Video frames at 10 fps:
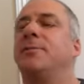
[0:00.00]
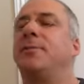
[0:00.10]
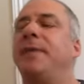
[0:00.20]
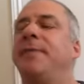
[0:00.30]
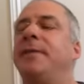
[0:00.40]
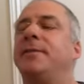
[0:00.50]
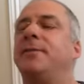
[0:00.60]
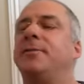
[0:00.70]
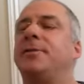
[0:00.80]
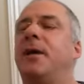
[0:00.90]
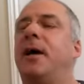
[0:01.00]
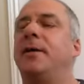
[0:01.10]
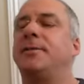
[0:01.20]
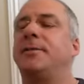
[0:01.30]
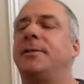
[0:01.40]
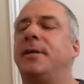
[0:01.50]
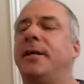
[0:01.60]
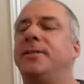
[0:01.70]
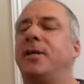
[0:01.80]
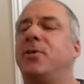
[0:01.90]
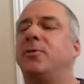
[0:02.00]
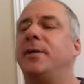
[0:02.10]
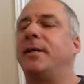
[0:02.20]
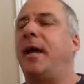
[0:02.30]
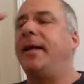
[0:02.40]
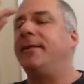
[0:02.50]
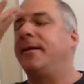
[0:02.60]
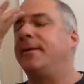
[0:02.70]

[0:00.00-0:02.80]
The previous clothes turn into golden light that